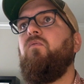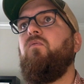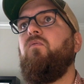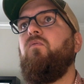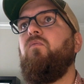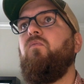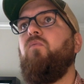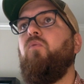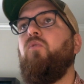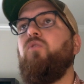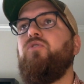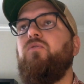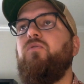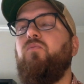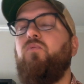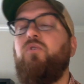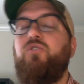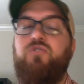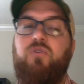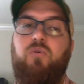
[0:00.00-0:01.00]

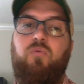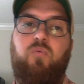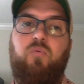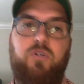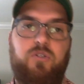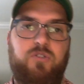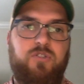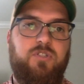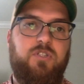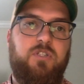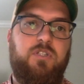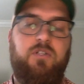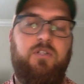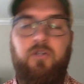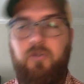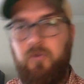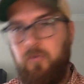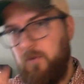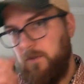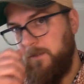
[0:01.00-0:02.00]
Woodrow Wilson,
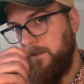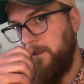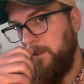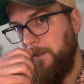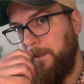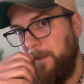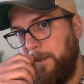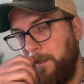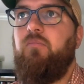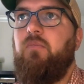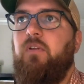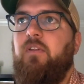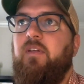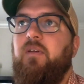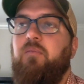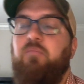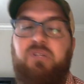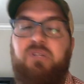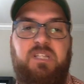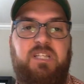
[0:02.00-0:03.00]
who was, I
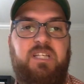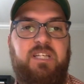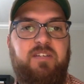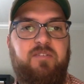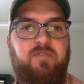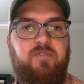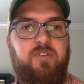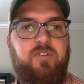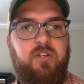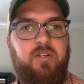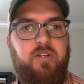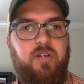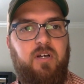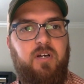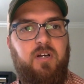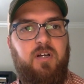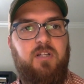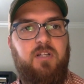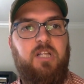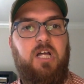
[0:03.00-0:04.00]
think, believed
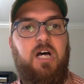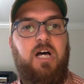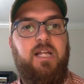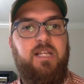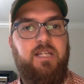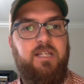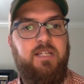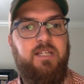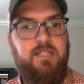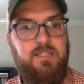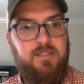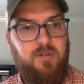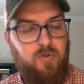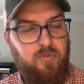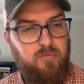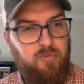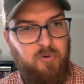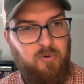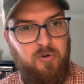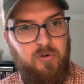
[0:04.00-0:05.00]
a lot in his
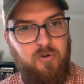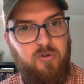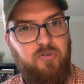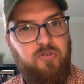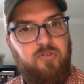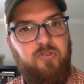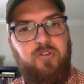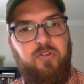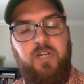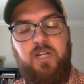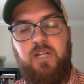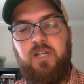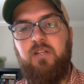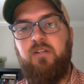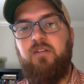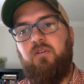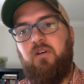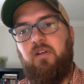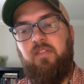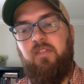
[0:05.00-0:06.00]
own morals,
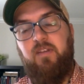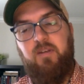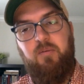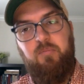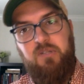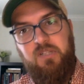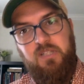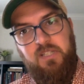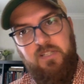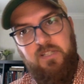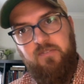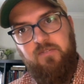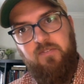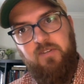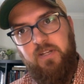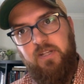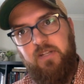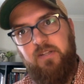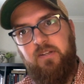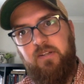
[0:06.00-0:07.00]
and I think believed
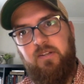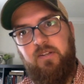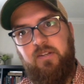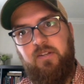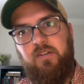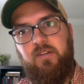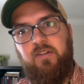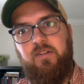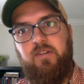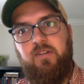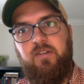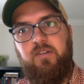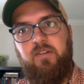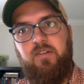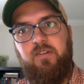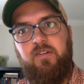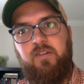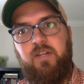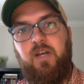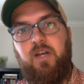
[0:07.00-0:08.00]
that
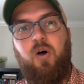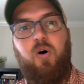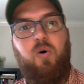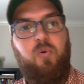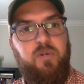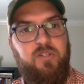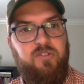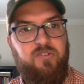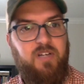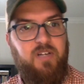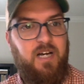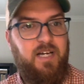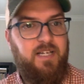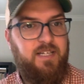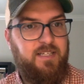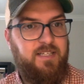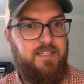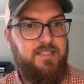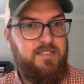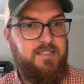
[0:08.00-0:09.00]
they always
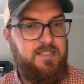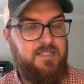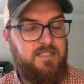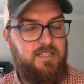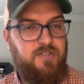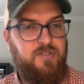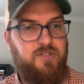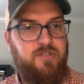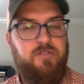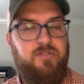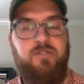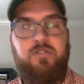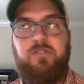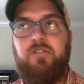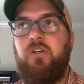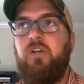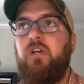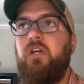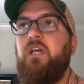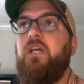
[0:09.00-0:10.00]
guided his decisions,
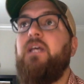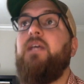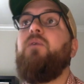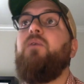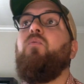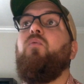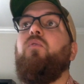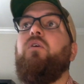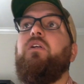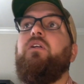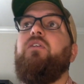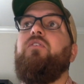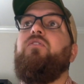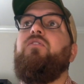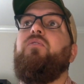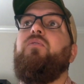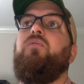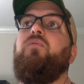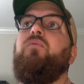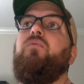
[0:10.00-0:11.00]
he wanted
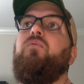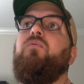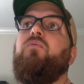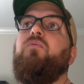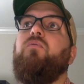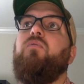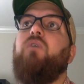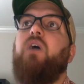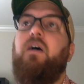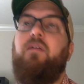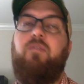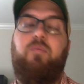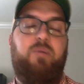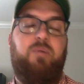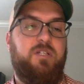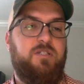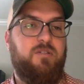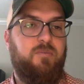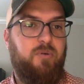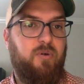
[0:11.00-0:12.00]
to have the
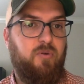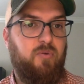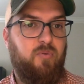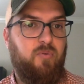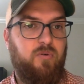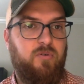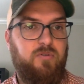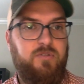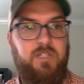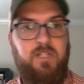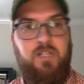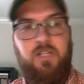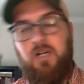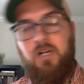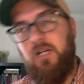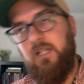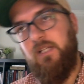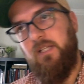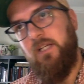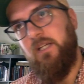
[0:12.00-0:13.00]
best of both worlds. He
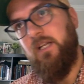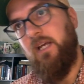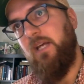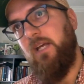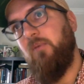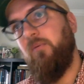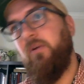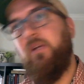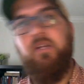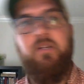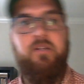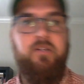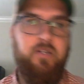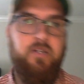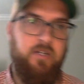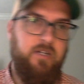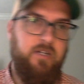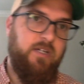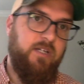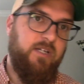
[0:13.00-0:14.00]
thought that, hey, we can
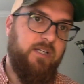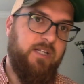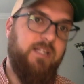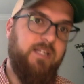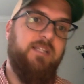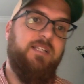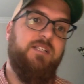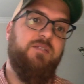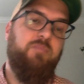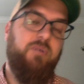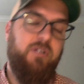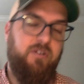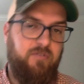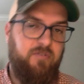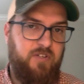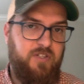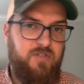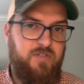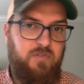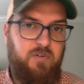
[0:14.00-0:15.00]
get these
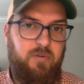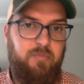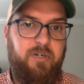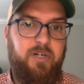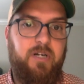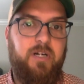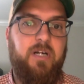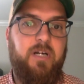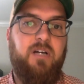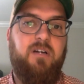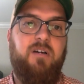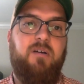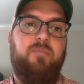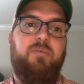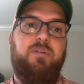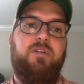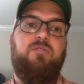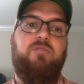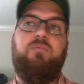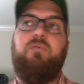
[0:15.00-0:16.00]
benefits for American
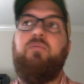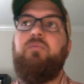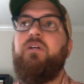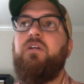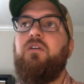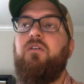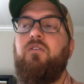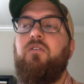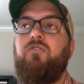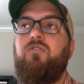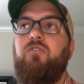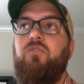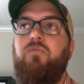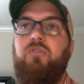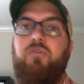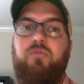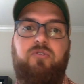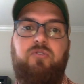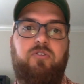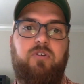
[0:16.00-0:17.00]
companies, but we can also
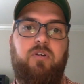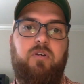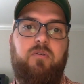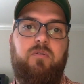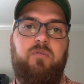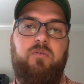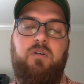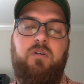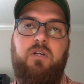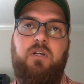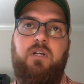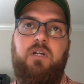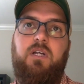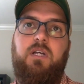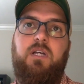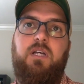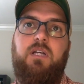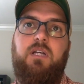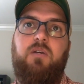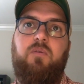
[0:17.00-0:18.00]
do so
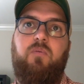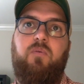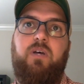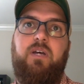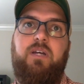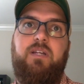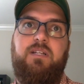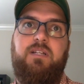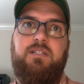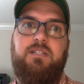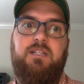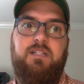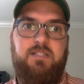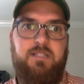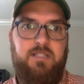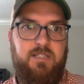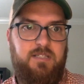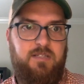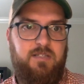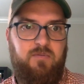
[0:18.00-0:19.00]
in a way that's
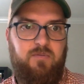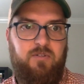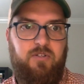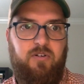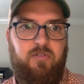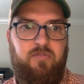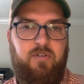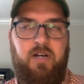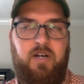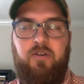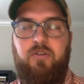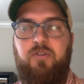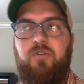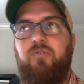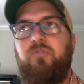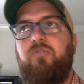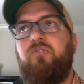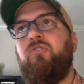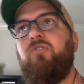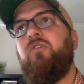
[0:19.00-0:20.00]
consistent with our
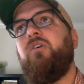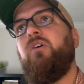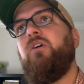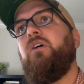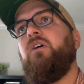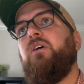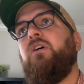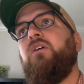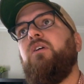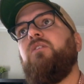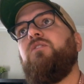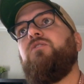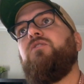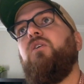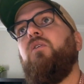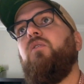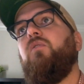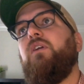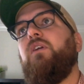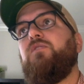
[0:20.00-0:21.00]
values.
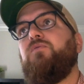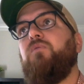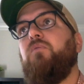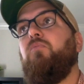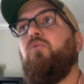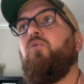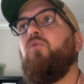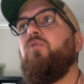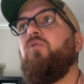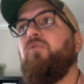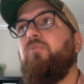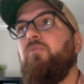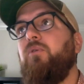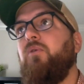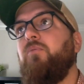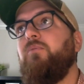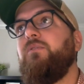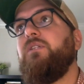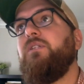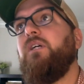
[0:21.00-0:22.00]
So that's where moral
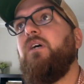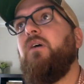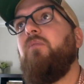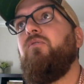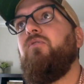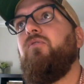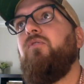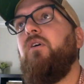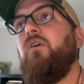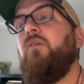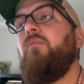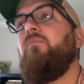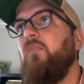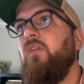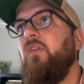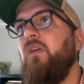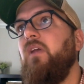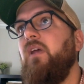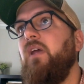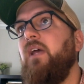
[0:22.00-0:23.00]
diplomacy comes from.
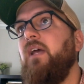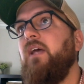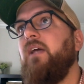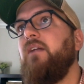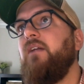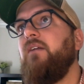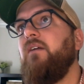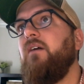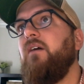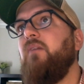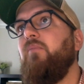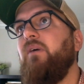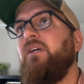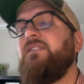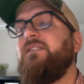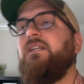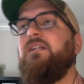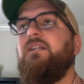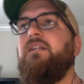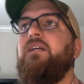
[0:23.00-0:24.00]
And
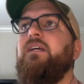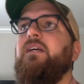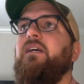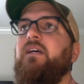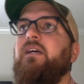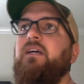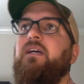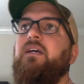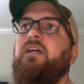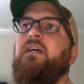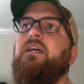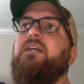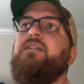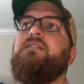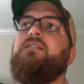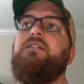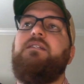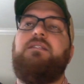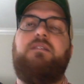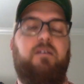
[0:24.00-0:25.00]
basically,
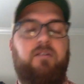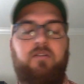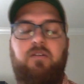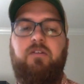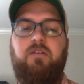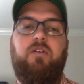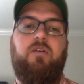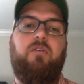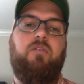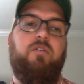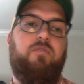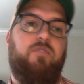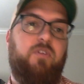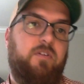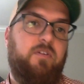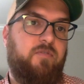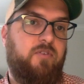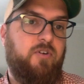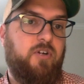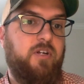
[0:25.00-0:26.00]
his system,
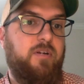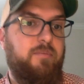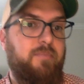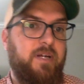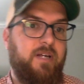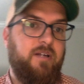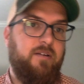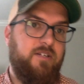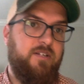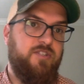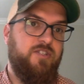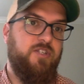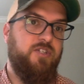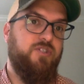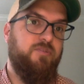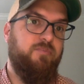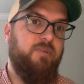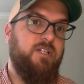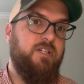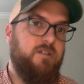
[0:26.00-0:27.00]
if you're going to make a
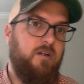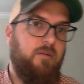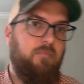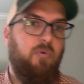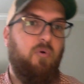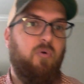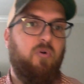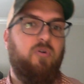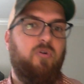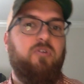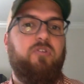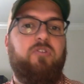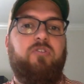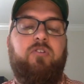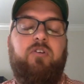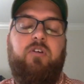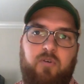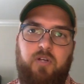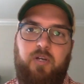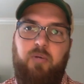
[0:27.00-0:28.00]
decision based on
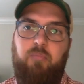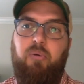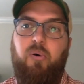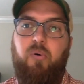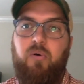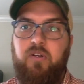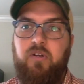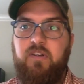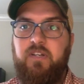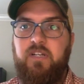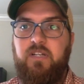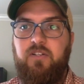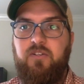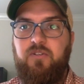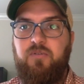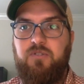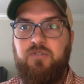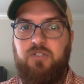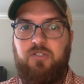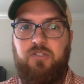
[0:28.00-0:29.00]
morals, an important thing to
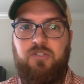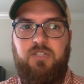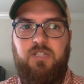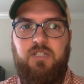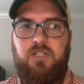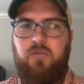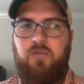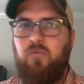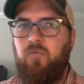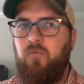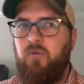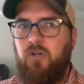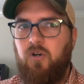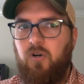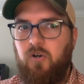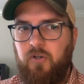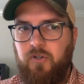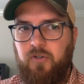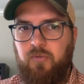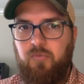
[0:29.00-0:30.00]
do is understand what
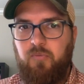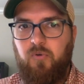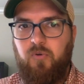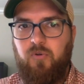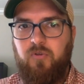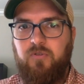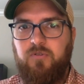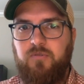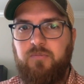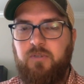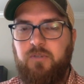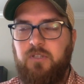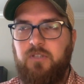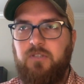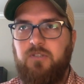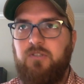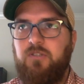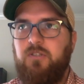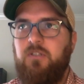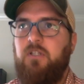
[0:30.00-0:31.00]
are your morals,
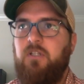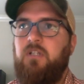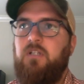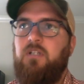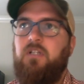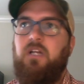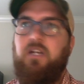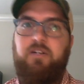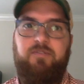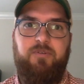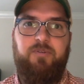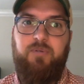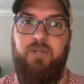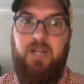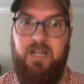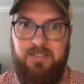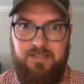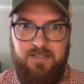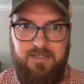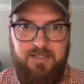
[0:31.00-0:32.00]
because not everyone
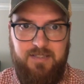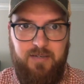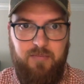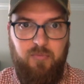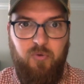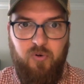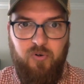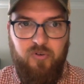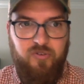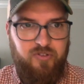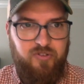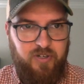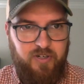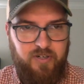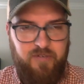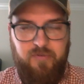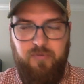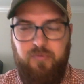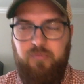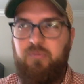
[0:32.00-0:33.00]
has the same morals.
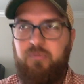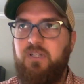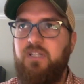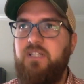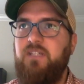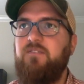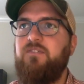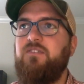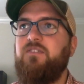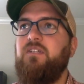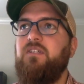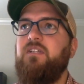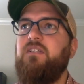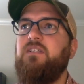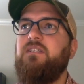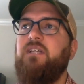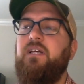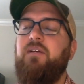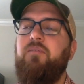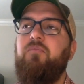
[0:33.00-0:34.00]
Not everyone believes in the
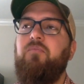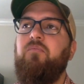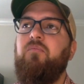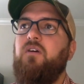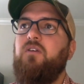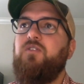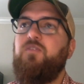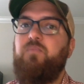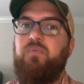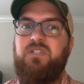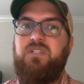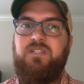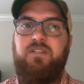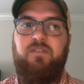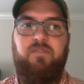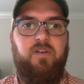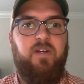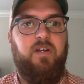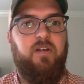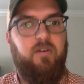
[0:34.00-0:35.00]
same
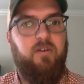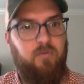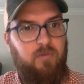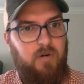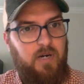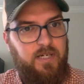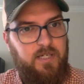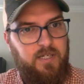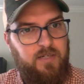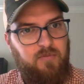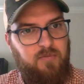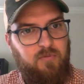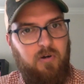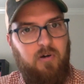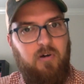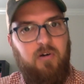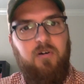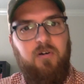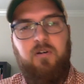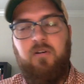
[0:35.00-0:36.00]
specific right and
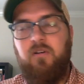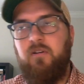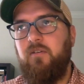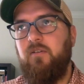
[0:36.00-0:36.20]
wrong.